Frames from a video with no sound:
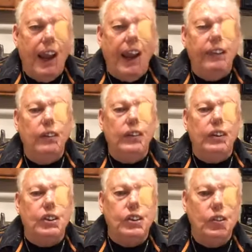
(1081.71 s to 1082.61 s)
and then when
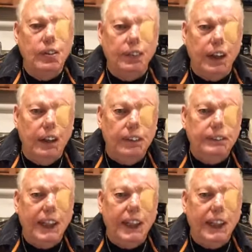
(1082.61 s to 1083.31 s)
the storm comes,